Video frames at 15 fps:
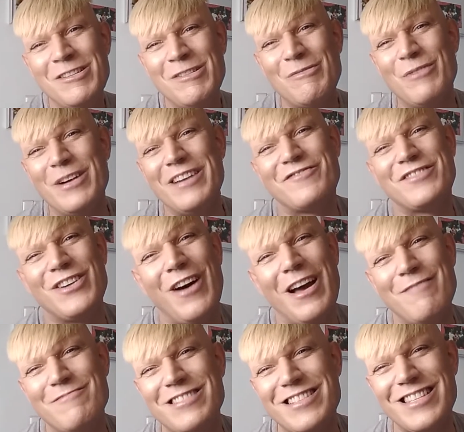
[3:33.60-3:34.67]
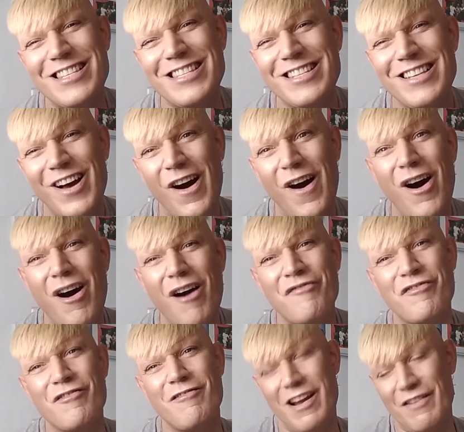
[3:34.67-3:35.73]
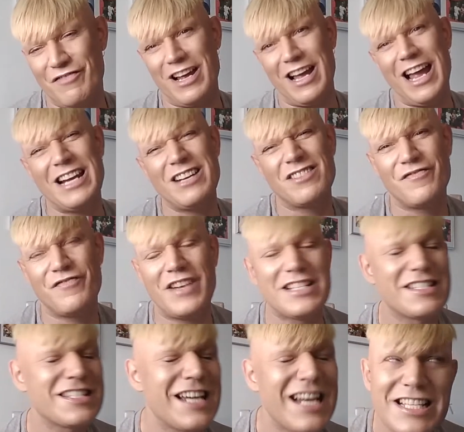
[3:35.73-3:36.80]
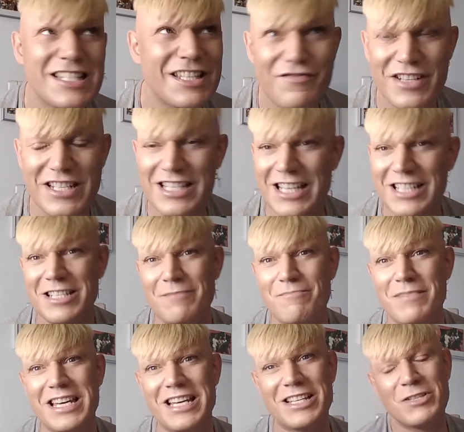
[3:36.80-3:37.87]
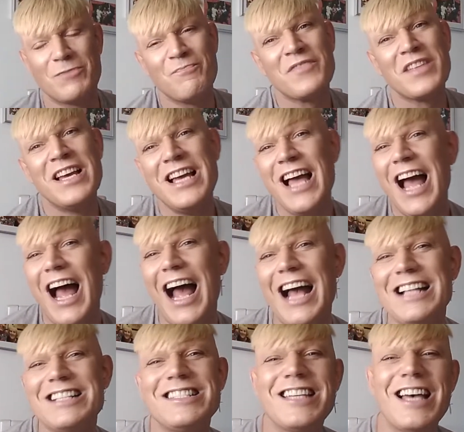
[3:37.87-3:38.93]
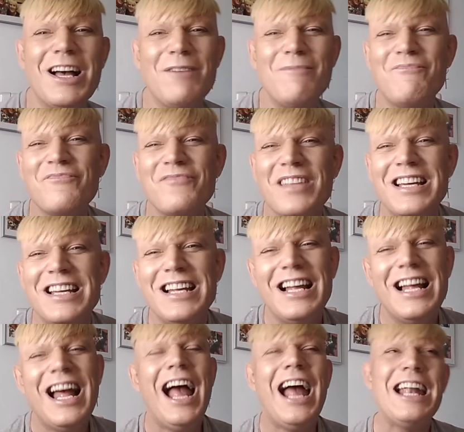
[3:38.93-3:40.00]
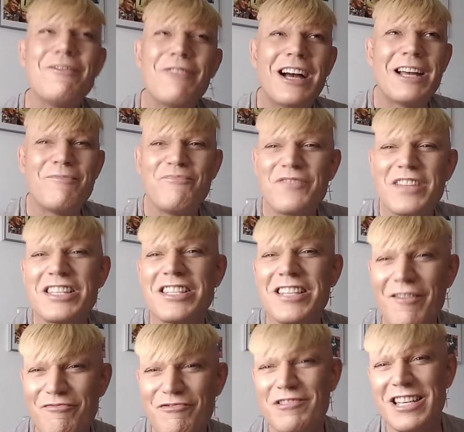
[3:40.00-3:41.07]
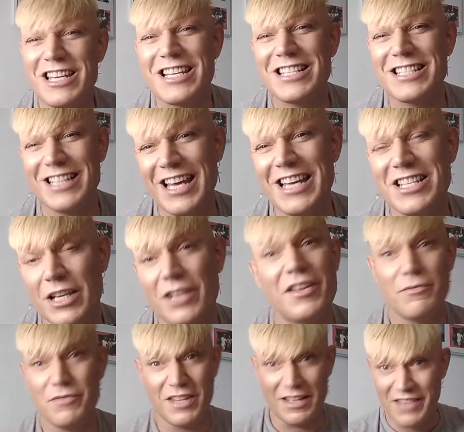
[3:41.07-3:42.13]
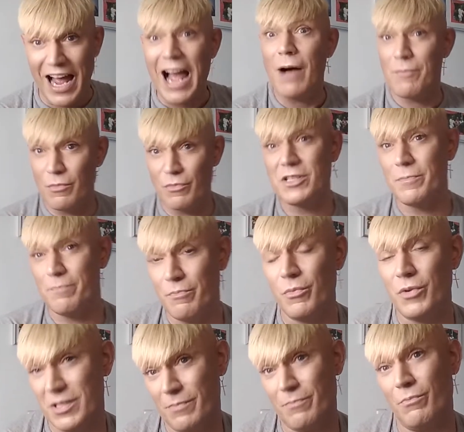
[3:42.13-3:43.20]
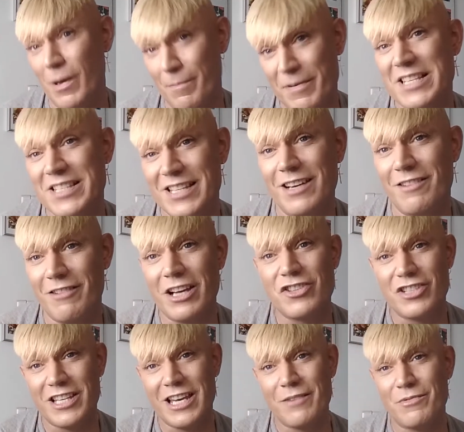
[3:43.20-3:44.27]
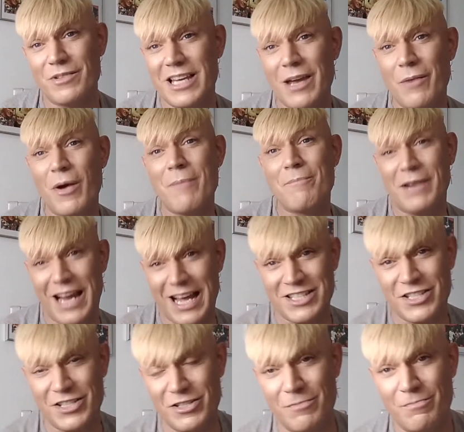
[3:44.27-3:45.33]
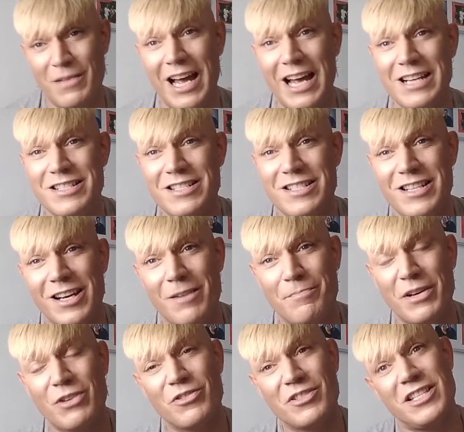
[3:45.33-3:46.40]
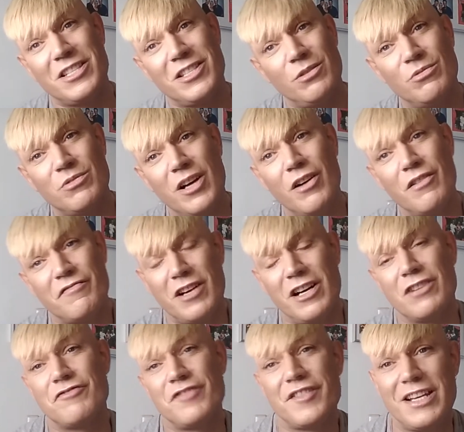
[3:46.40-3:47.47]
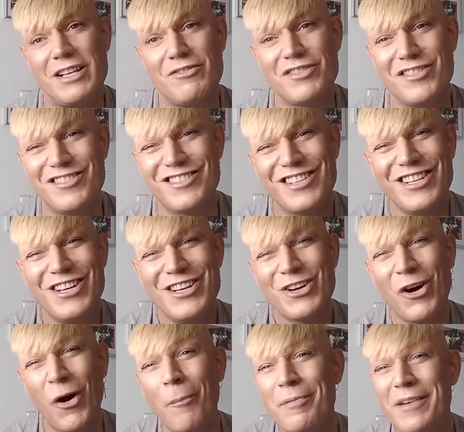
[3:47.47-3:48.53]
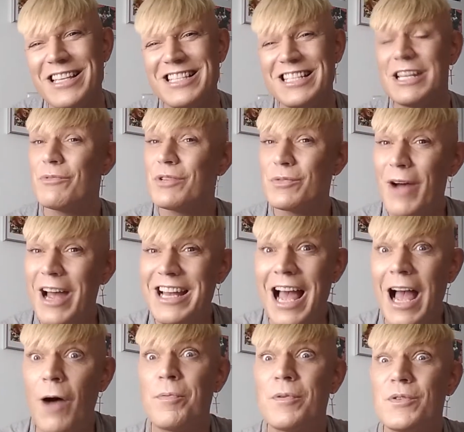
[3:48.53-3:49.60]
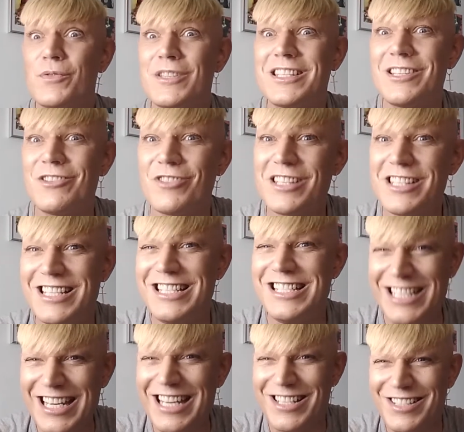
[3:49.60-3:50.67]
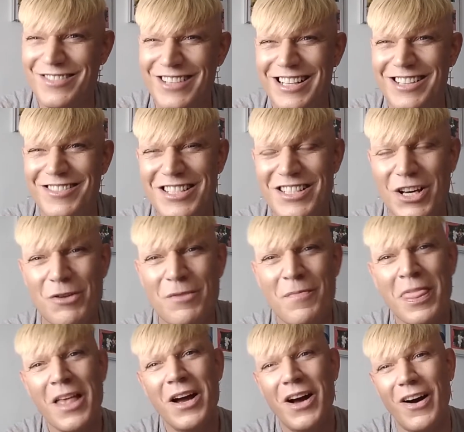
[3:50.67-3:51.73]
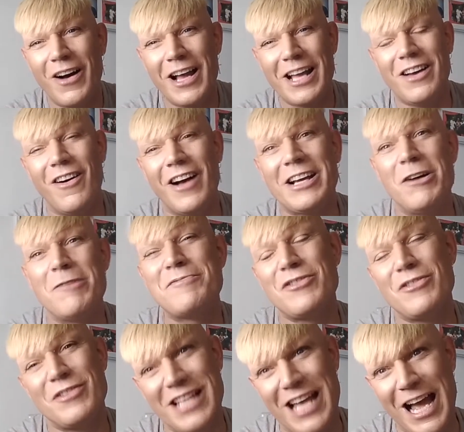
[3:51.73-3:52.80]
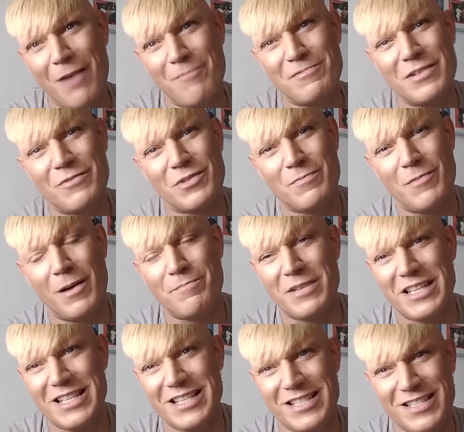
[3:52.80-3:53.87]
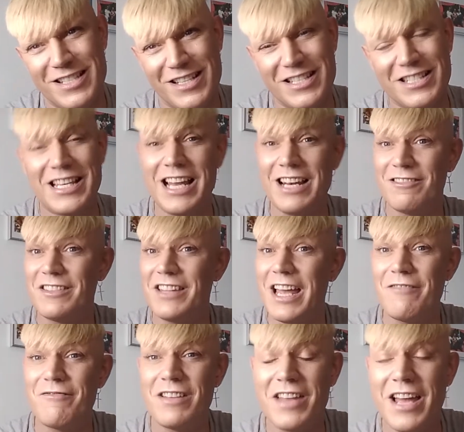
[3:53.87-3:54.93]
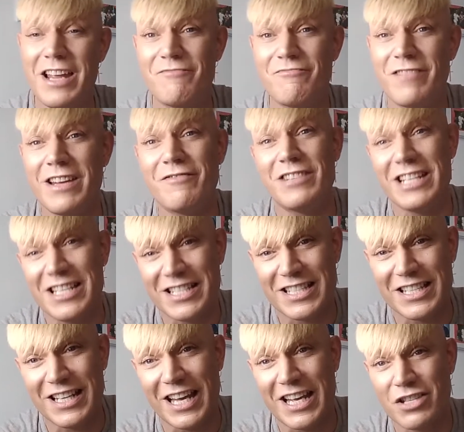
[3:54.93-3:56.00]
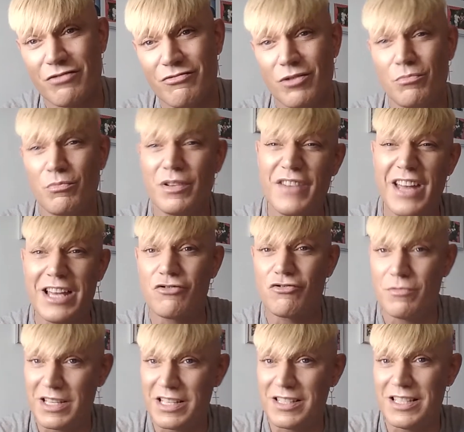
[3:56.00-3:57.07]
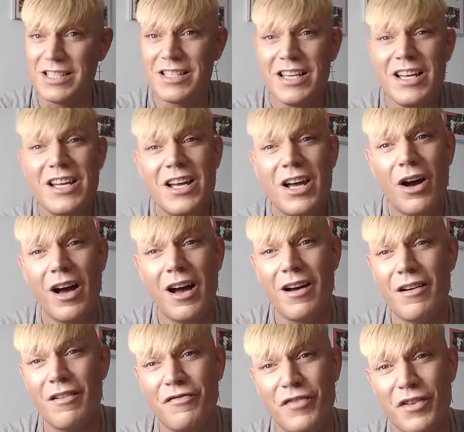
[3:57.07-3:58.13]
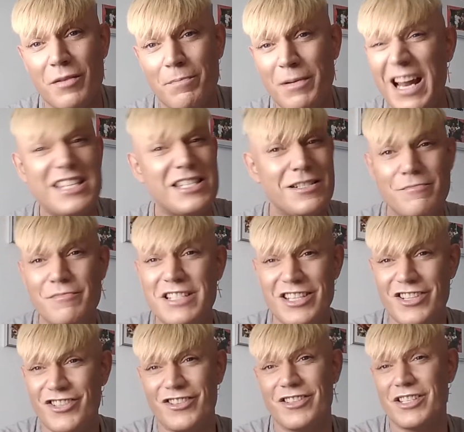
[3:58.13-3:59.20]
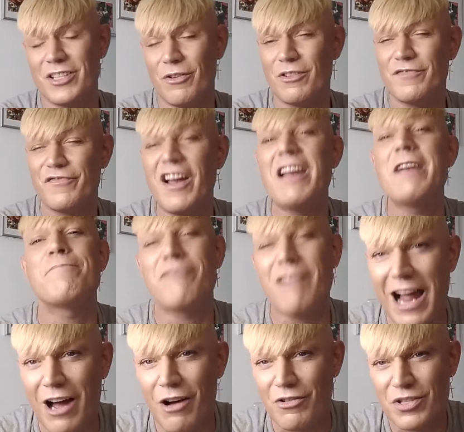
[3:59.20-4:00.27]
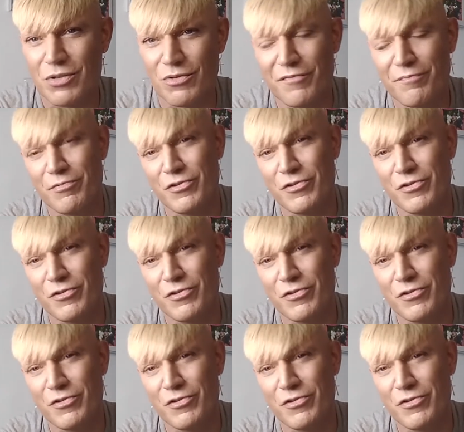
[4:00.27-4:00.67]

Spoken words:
with Diamonds Are Forever, and it's a fantastic, fantastic mix. And anyway, several years later, the album was my bestseller, actually. It went platinum, and because it sold over 100,000 copies, and it was when albums were still on CD as well. So I co-produced that album. It was my biggest seller, and they re-released it later on with extra mixes for the platinum edition. So I was very proud to have